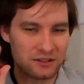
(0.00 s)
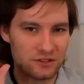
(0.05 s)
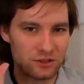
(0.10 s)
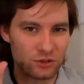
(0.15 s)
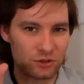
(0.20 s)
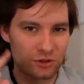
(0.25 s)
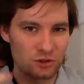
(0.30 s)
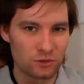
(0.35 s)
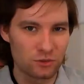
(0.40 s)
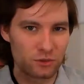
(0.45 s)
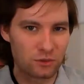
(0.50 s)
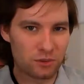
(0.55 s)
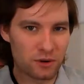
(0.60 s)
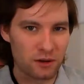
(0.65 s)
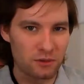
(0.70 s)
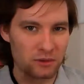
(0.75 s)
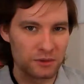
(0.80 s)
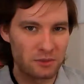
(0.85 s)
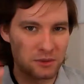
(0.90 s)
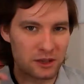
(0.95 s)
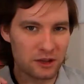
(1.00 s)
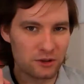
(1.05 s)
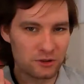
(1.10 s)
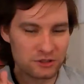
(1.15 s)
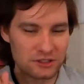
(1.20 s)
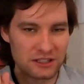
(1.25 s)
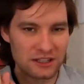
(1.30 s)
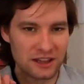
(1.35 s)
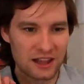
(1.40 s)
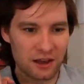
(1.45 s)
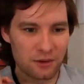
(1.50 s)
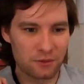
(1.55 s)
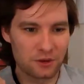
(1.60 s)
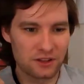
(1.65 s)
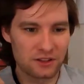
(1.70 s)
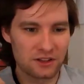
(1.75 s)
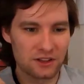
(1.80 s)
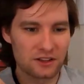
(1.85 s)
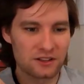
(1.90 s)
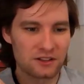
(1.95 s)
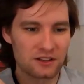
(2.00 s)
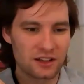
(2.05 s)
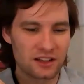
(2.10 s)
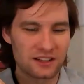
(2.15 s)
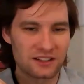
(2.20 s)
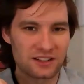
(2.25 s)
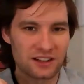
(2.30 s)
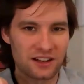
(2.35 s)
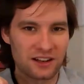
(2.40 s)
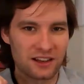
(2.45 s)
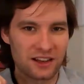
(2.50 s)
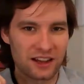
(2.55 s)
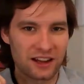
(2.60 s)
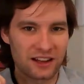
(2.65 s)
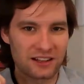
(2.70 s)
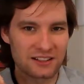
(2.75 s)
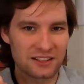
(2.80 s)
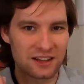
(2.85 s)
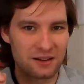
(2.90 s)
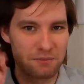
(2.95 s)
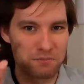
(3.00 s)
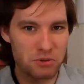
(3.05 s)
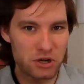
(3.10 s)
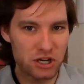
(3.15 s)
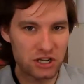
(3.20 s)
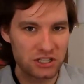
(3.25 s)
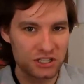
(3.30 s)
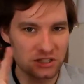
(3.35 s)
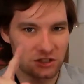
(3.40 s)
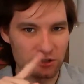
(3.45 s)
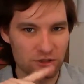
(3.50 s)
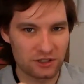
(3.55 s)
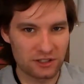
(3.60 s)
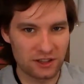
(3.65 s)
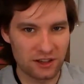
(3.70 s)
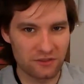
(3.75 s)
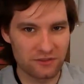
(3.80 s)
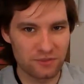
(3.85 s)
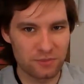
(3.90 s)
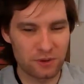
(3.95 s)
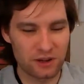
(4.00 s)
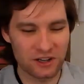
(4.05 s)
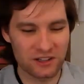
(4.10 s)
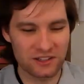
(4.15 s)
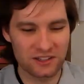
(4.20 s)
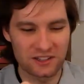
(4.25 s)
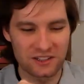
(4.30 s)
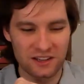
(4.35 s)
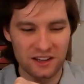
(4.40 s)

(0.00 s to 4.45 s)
Jordan will probably be hosting that one because like I said, books. Jordan loves books.